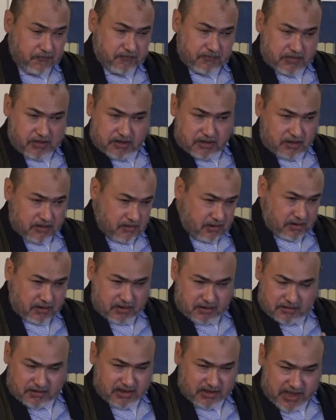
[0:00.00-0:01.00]

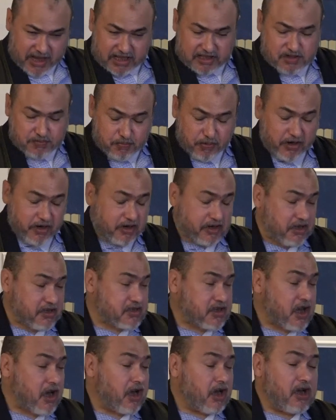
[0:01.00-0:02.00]
the dance parties,